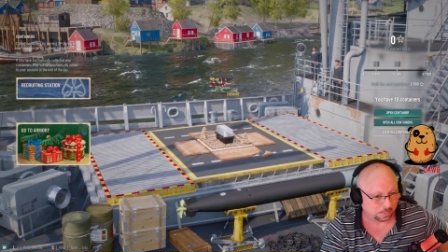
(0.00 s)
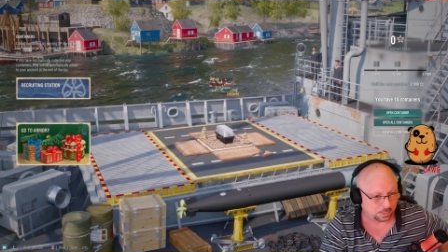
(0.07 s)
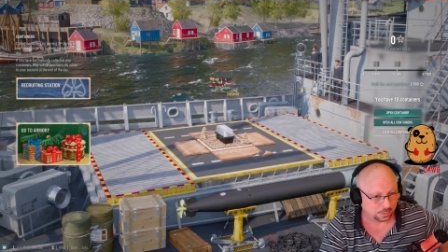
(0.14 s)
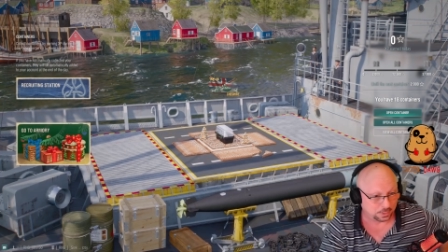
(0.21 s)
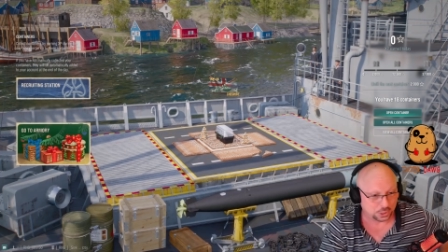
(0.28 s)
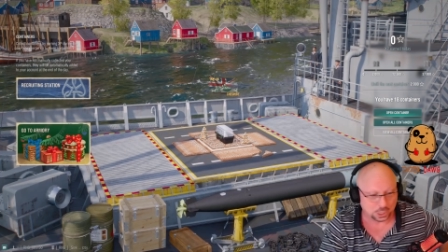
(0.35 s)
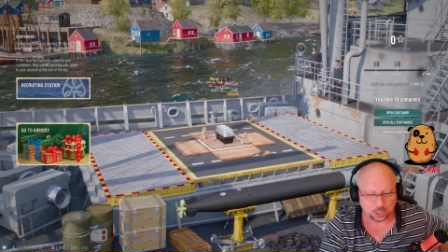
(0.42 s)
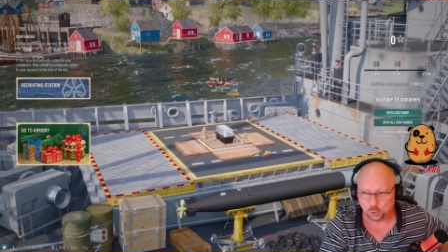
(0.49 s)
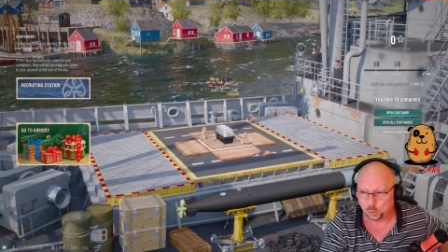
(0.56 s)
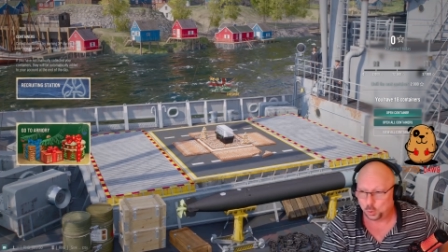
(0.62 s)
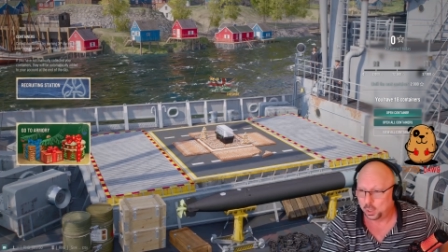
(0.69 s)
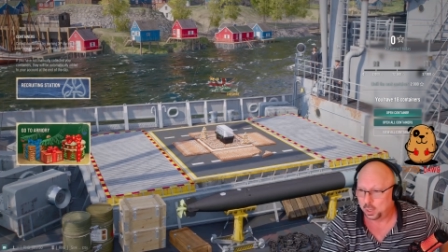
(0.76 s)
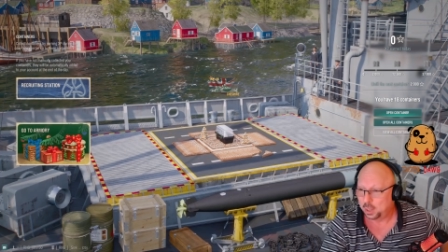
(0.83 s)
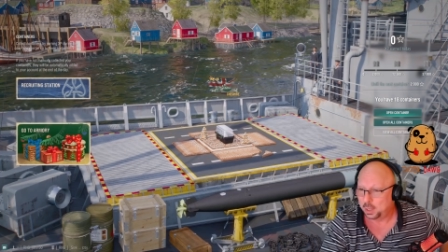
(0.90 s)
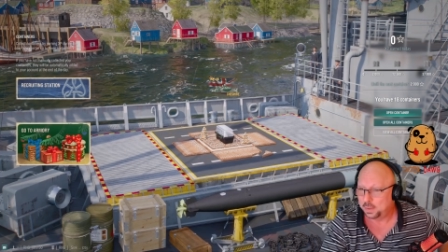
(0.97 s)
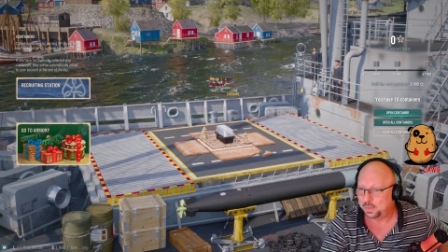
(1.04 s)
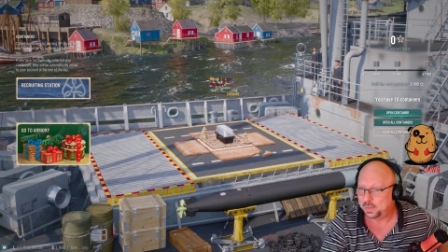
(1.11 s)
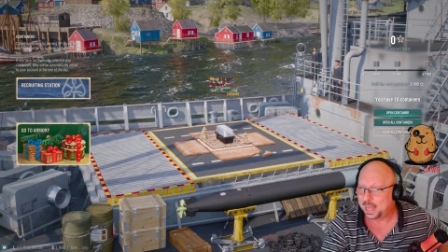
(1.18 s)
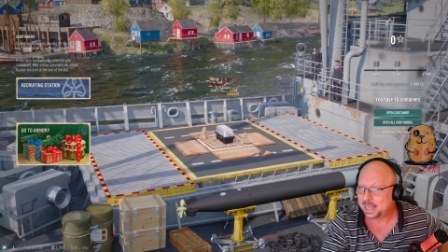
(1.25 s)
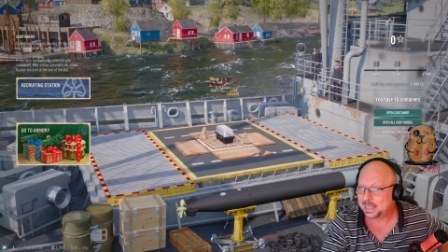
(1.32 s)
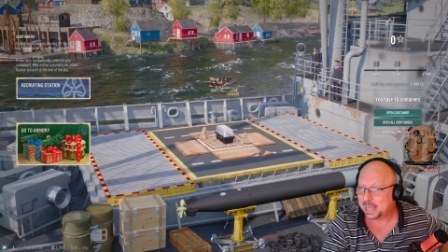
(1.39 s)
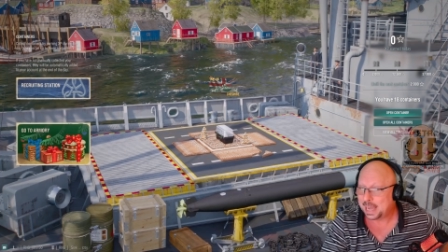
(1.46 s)
So
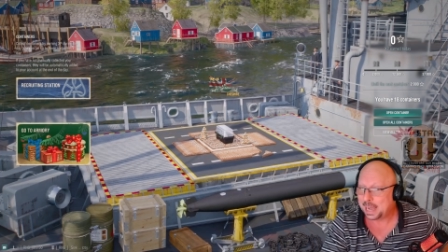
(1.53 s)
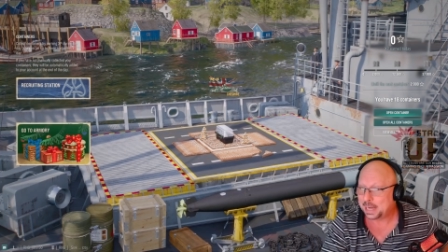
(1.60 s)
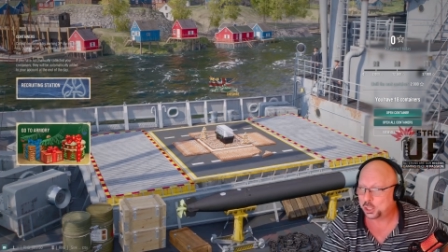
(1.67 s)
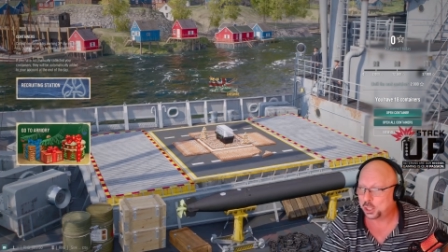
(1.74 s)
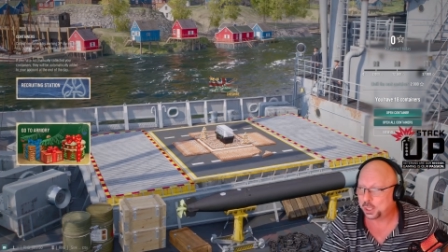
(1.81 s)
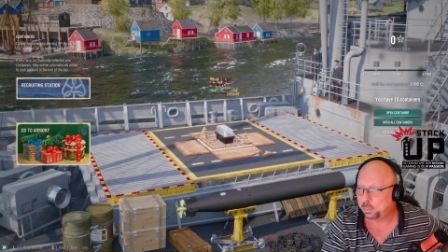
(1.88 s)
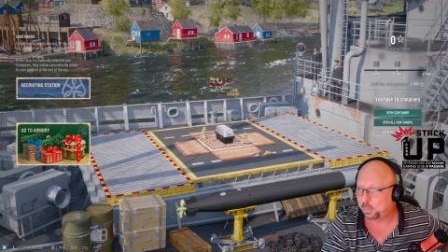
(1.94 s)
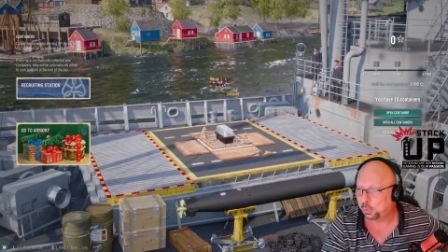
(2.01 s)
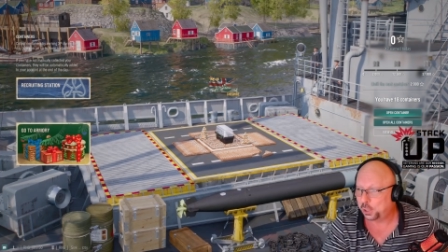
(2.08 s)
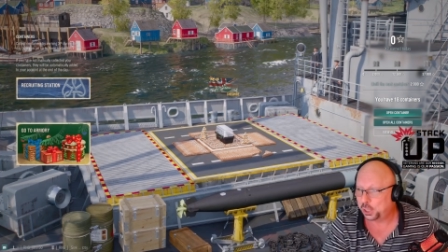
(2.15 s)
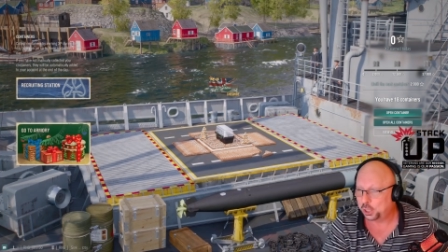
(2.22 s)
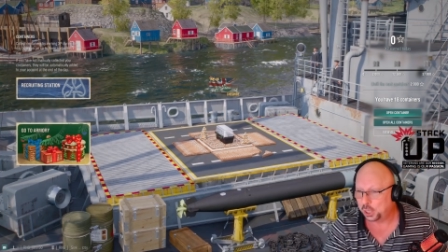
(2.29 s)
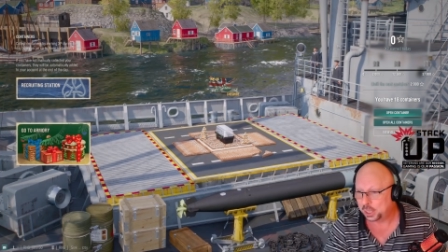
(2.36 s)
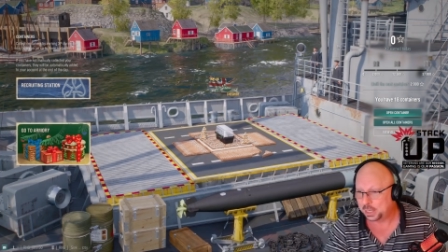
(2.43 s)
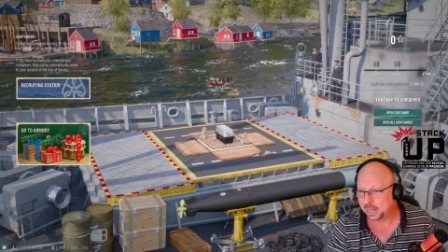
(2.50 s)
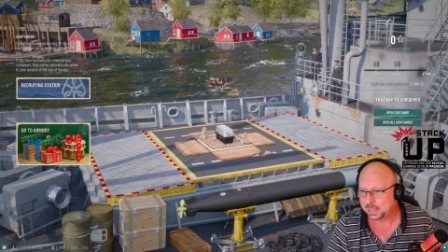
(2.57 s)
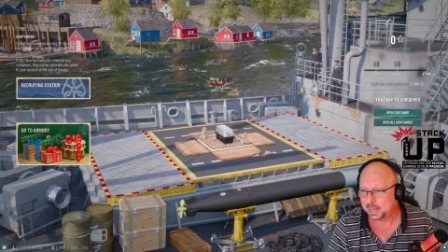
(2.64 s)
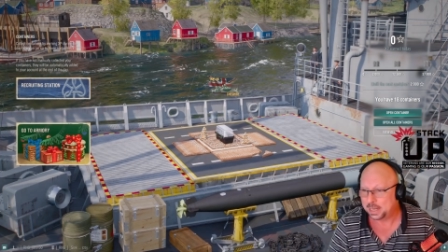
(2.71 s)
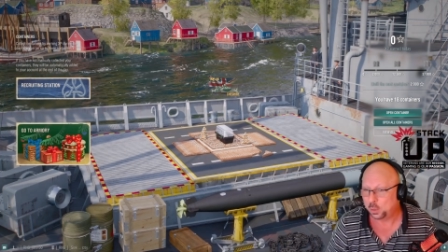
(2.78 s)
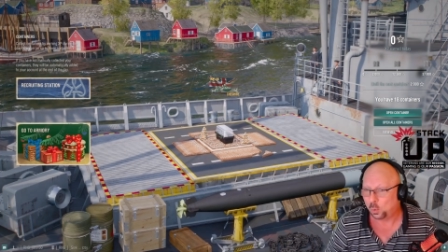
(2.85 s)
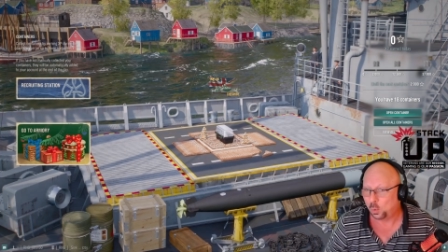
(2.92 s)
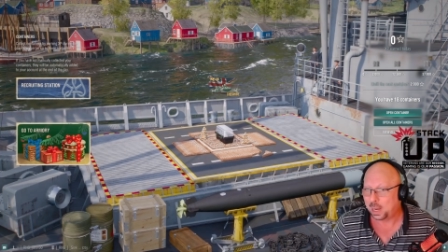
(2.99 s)
that's actually pretty good. And I'll tell
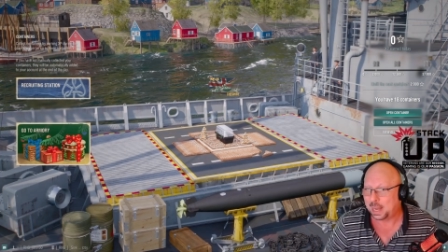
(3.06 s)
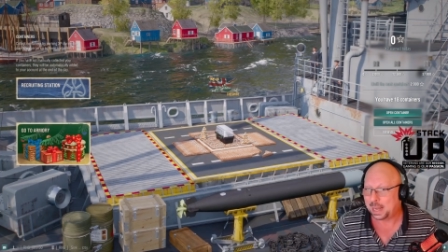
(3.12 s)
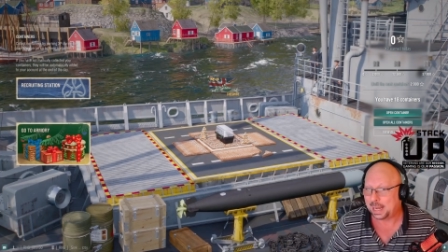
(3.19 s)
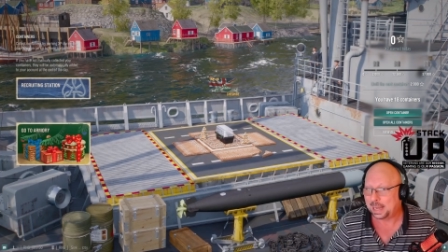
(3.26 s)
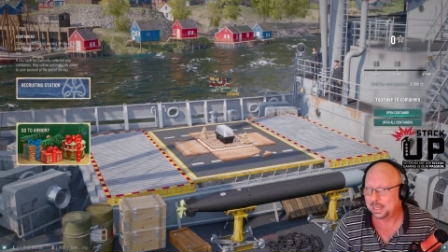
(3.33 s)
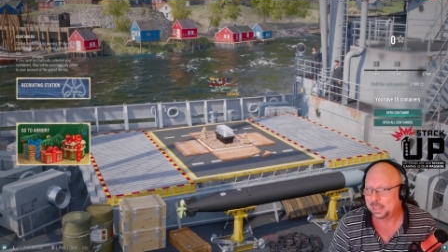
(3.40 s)
you why.